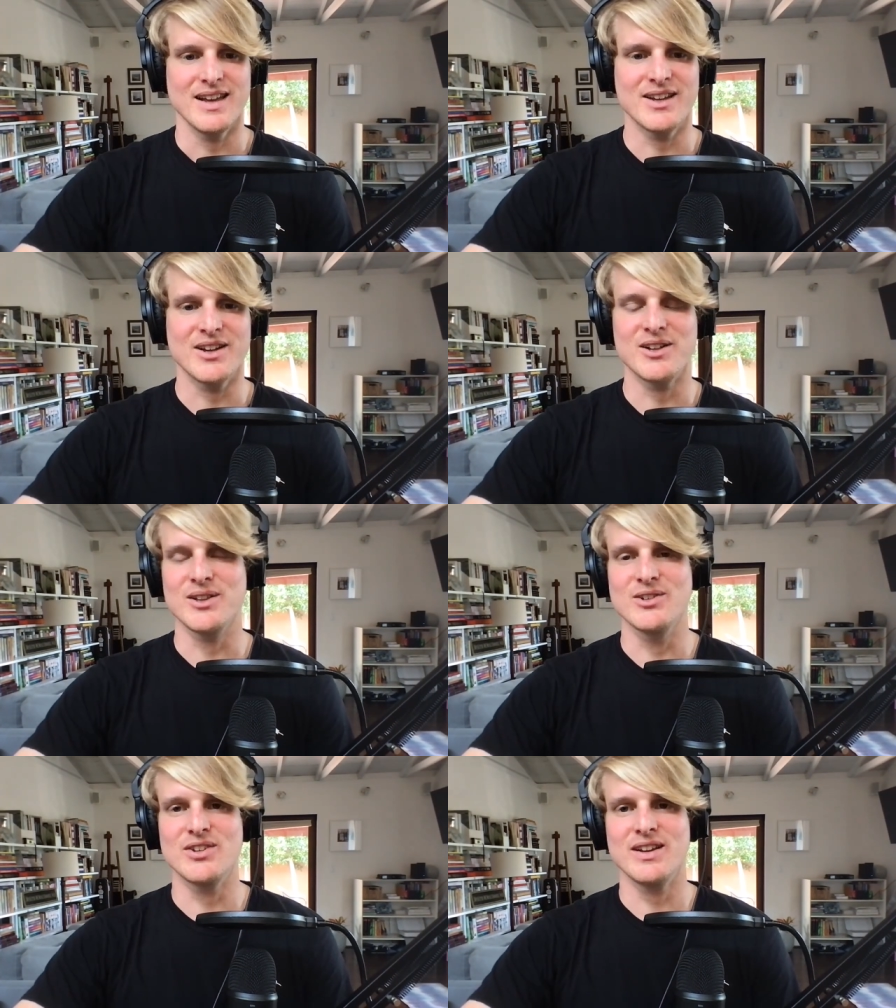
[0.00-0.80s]
In
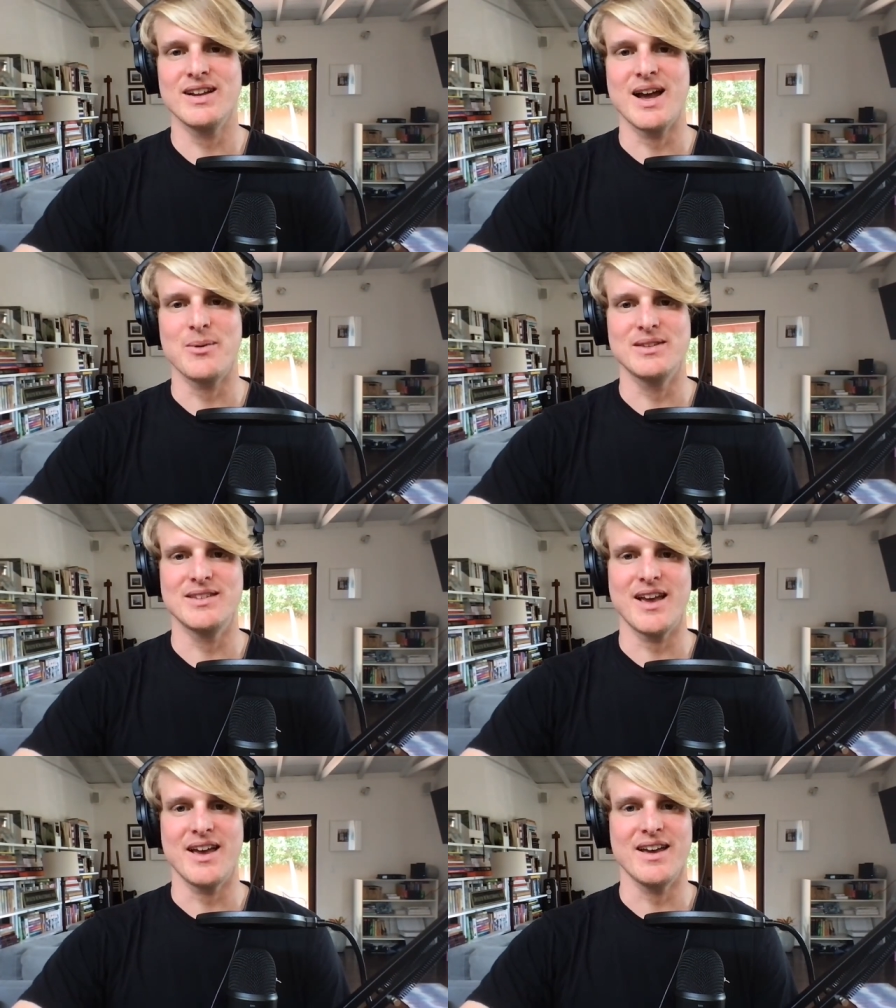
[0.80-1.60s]
conclusion, I would
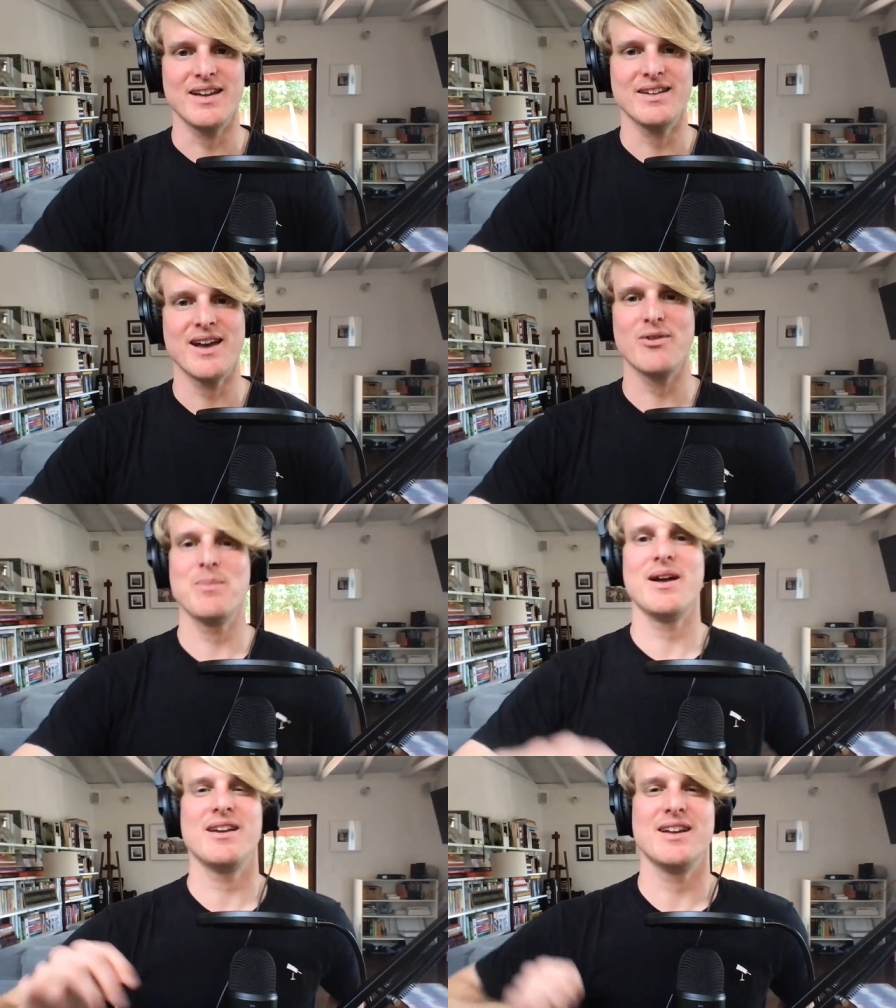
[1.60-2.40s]
say never
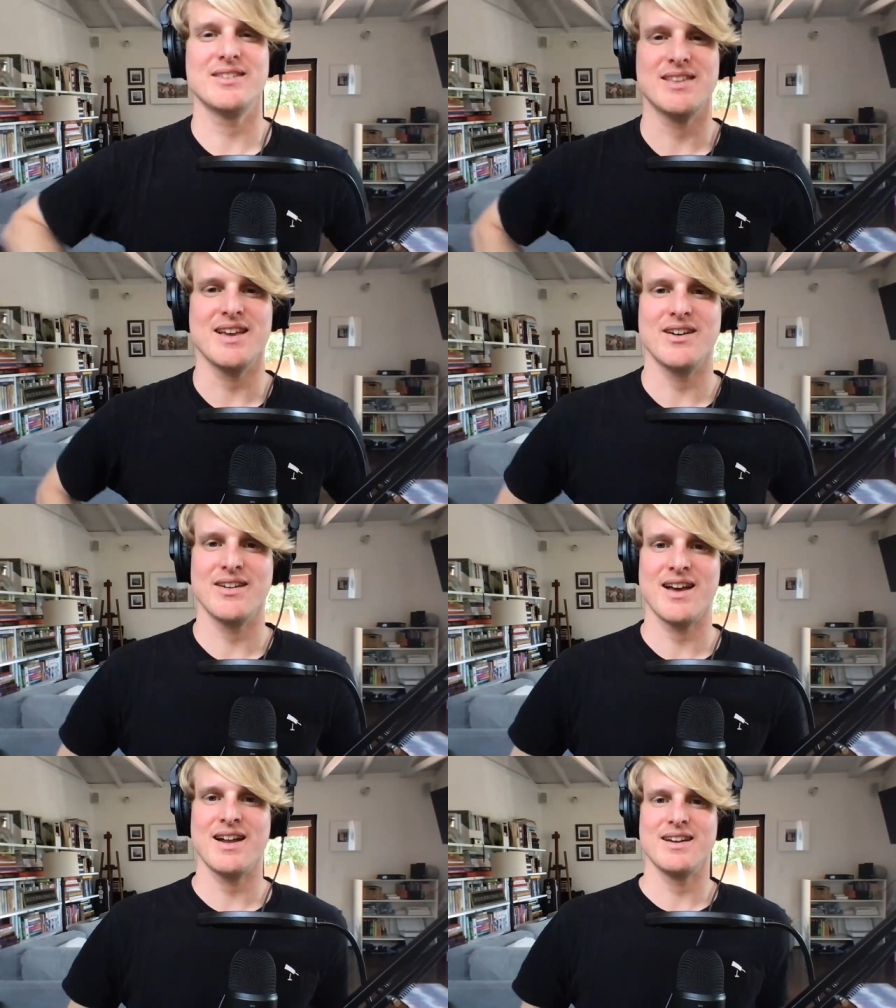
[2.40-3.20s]
bet against the
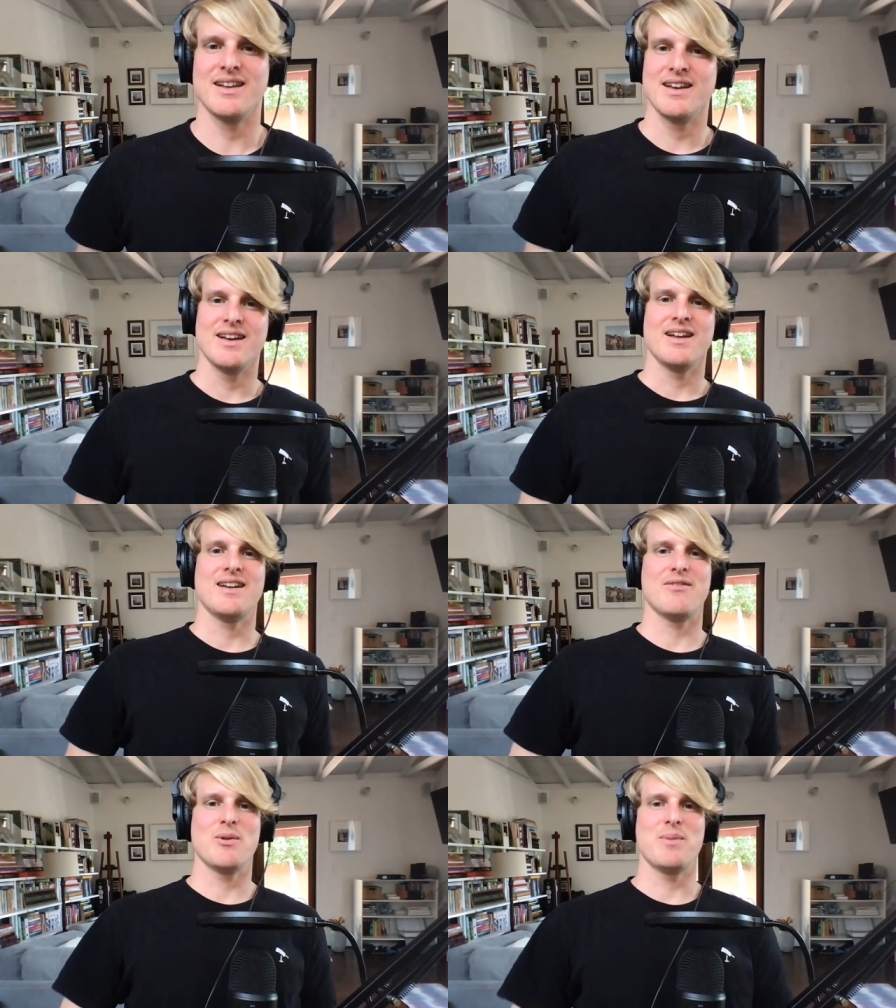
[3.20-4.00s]
internet
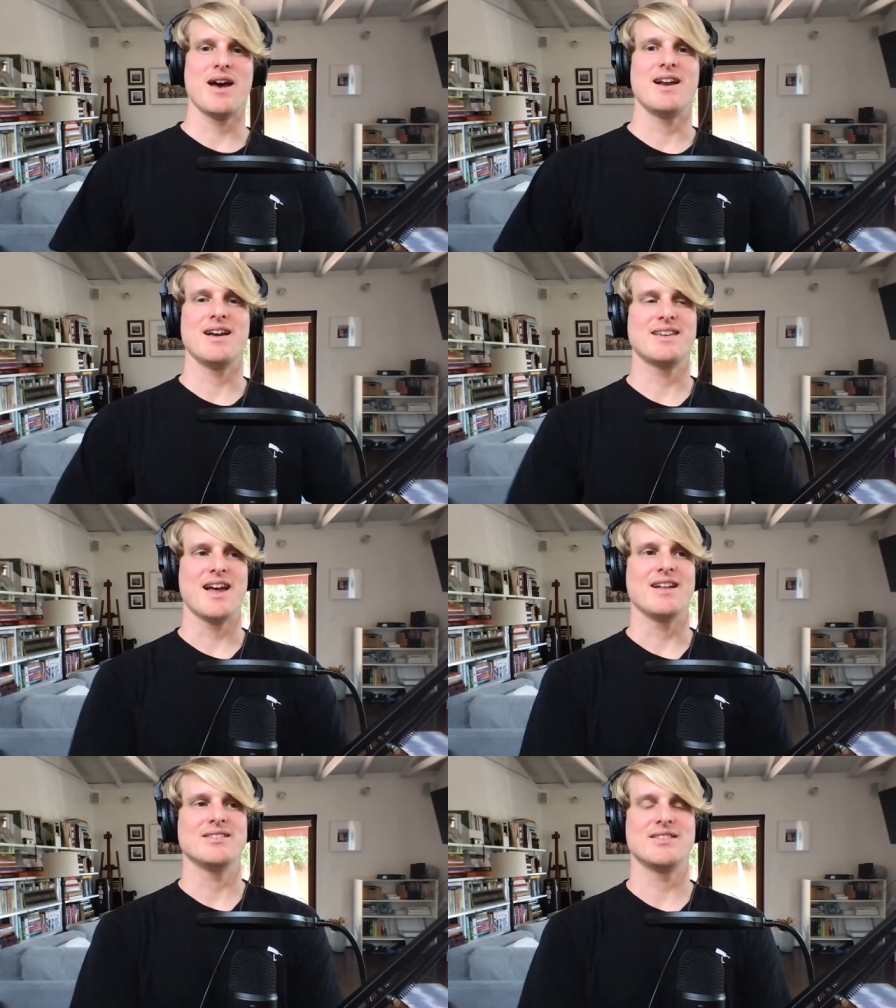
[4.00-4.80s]
Never bet
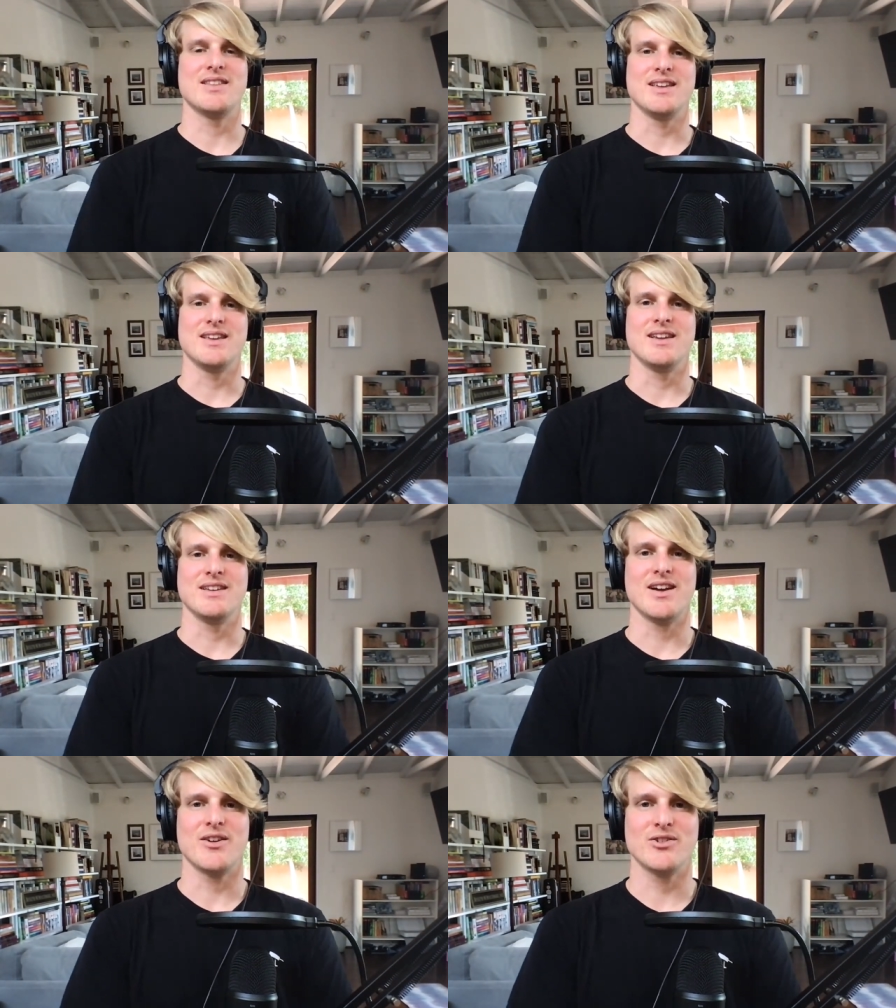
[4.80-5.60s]
against the
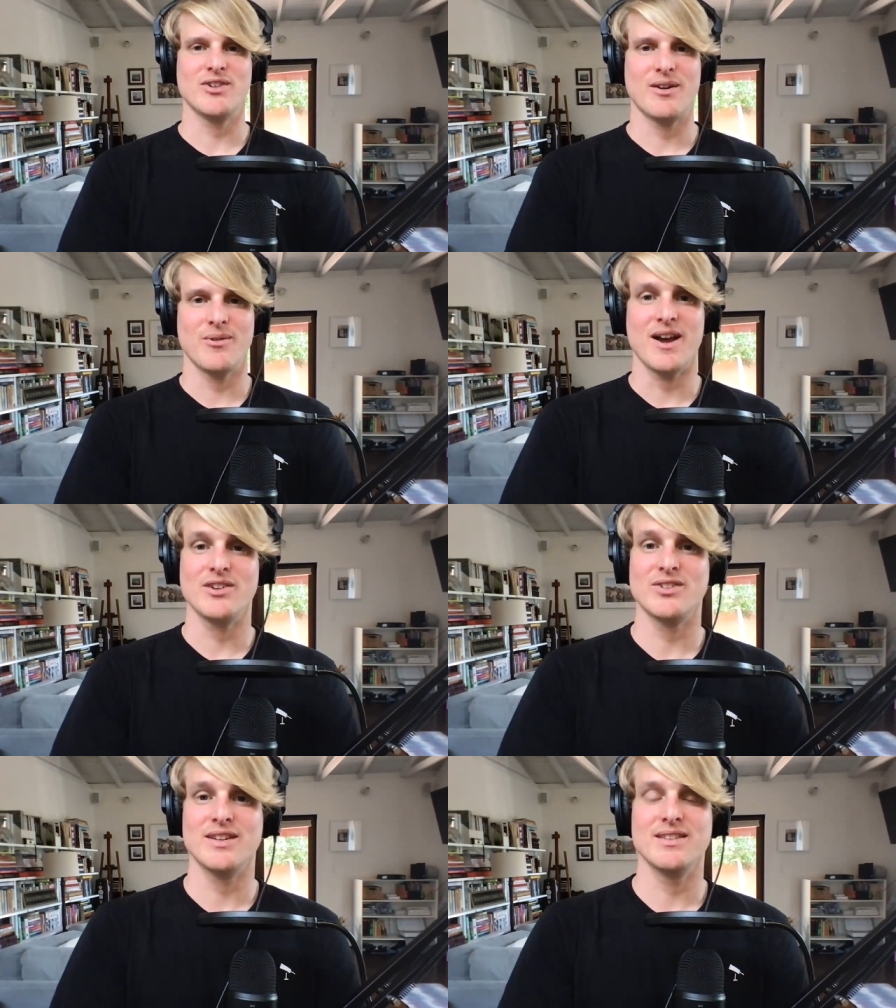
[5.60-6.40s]
younger
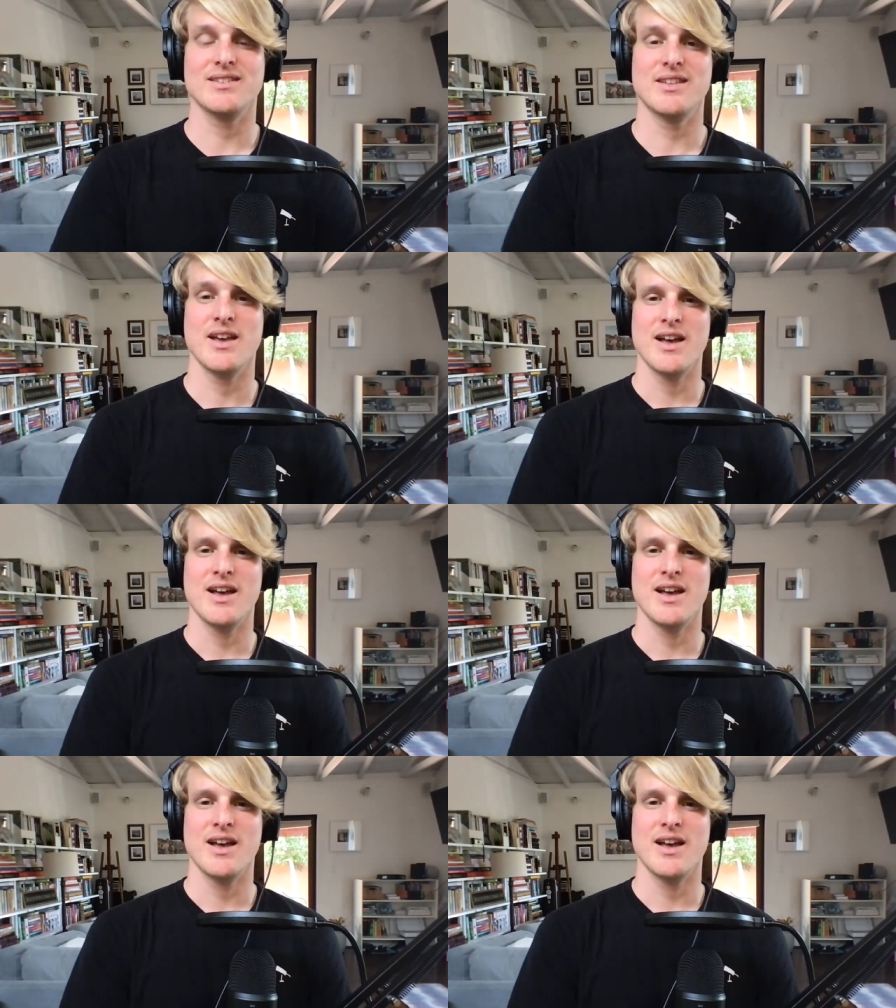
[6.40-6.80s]
generations.